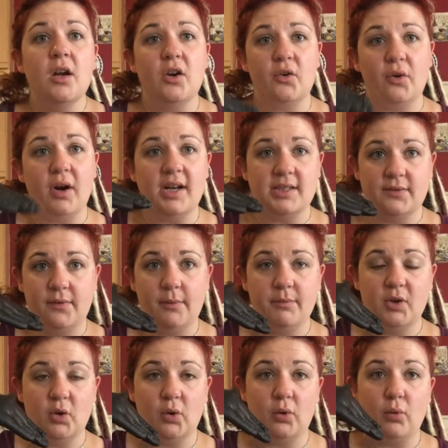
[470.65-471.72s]
across from
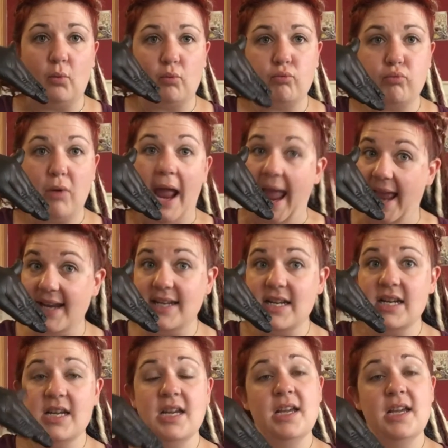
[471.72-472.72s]
your red